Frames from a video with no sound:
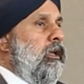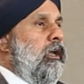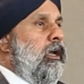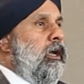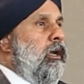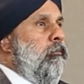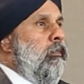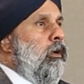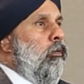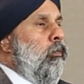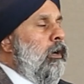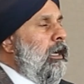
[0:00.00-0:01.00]

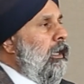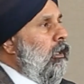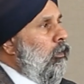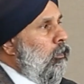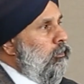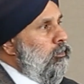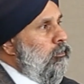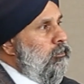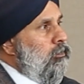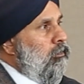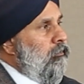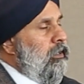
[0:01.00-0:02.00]
while also
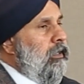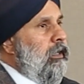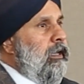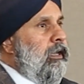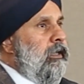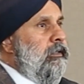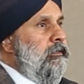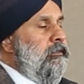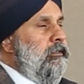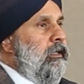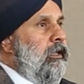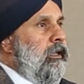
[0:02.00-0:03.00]
serving
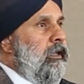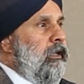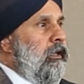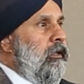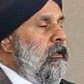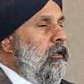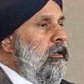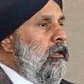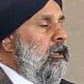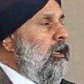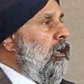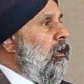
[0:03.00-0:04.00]
as a
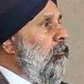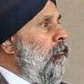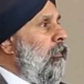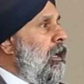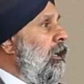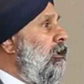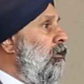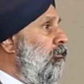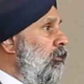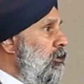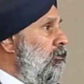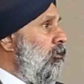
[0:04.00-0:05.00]
active
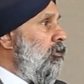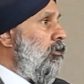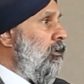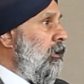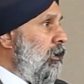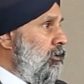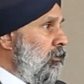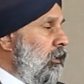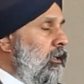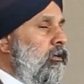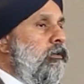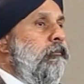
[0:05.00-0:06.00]
researcher and
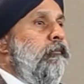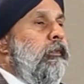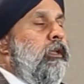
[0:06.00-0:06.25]
educator.